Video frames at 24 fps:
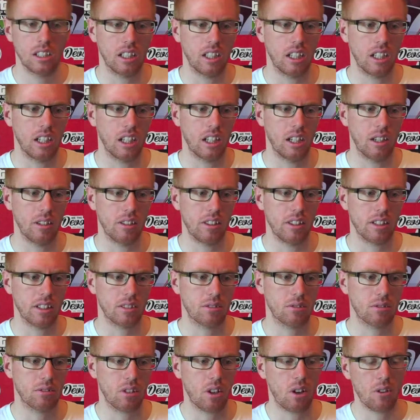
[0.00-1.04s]

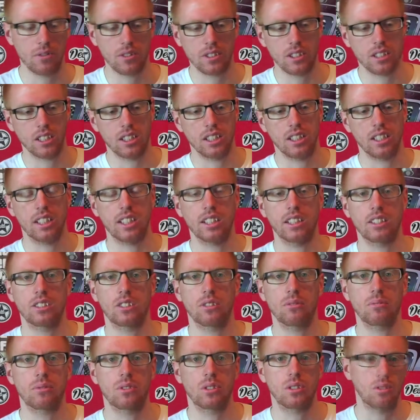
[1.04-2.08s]
This obviously leads
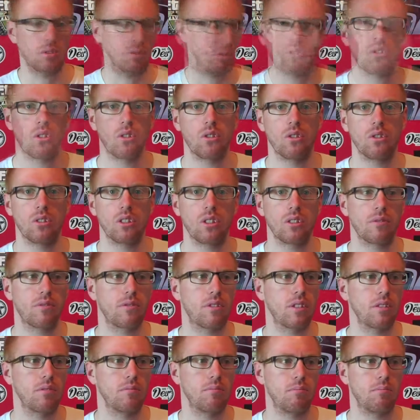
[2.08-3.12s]
up to Dawn of
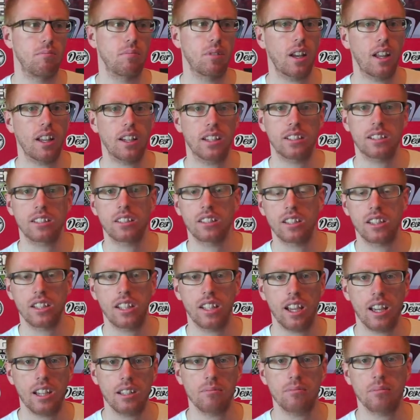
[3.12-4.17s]
the Planet of the
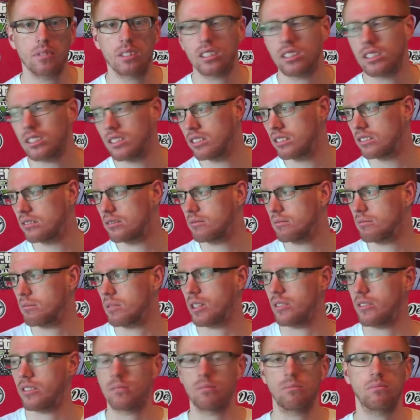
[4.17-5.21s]
Apes.
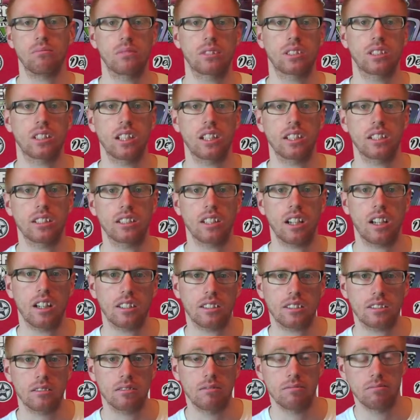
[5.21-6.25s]
Bit of a silly
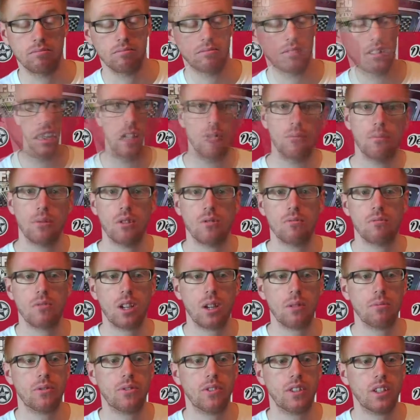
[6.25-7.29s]
title. But
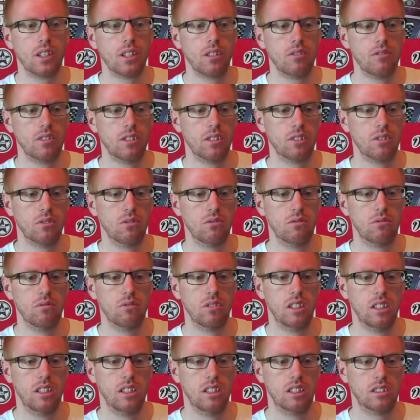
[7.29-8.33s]
James Franco is a
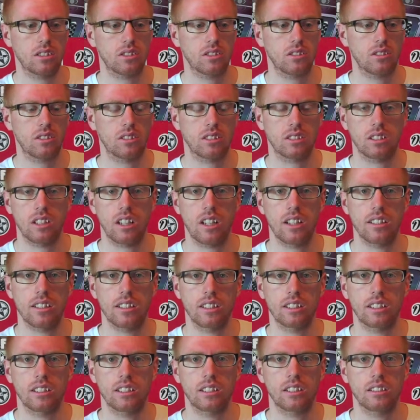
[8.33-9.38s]
cool sort of
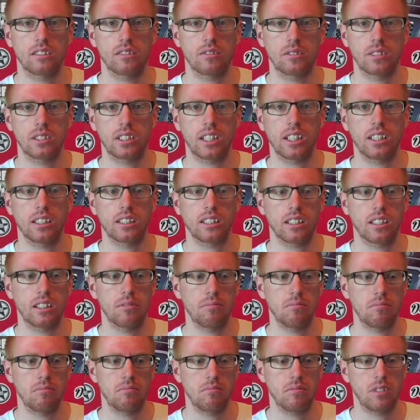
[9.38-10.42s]
scientist. Caesar,
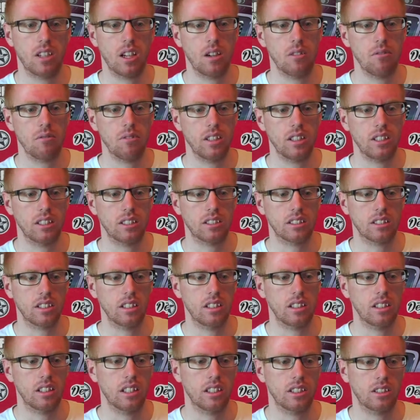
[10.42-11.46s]
you know, he's
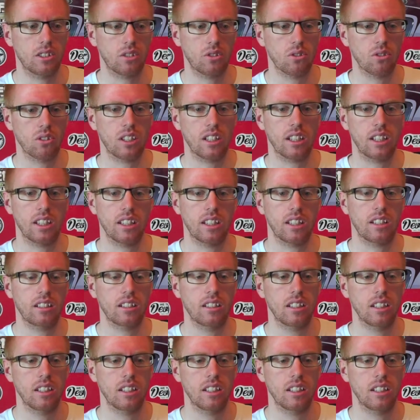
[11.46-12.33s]
a good leader.